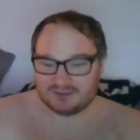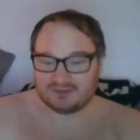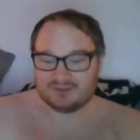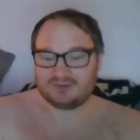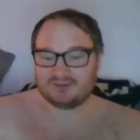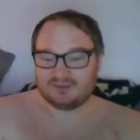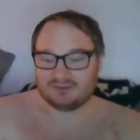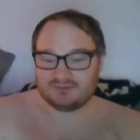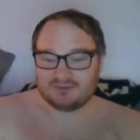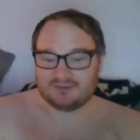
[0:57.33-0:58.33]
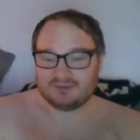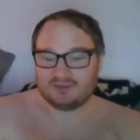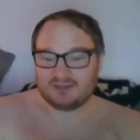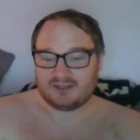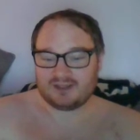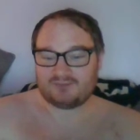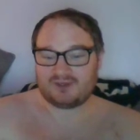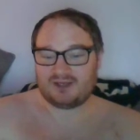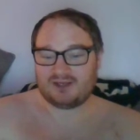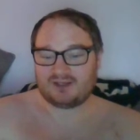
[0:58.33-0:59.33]
And then we got another guy who's
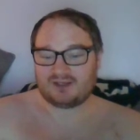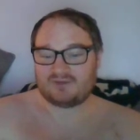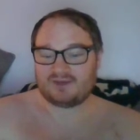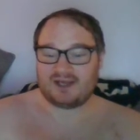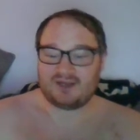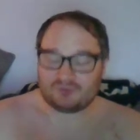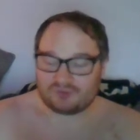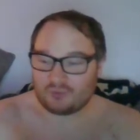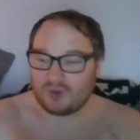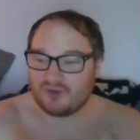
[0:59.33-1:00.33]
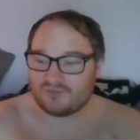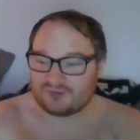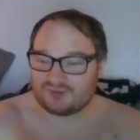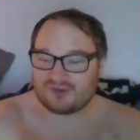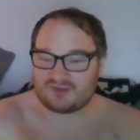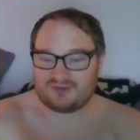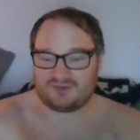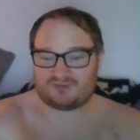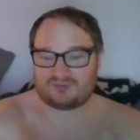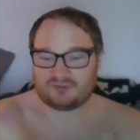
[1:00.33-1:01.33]
12 and 73.
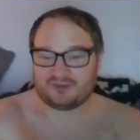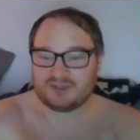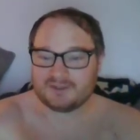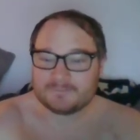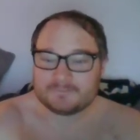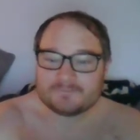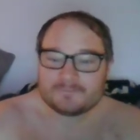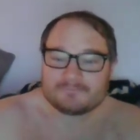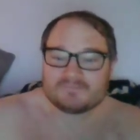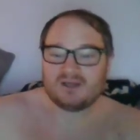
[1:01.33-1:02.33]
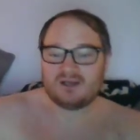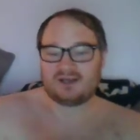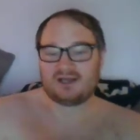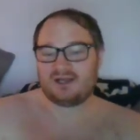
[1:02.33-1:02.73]
A guy who's 0 and 8.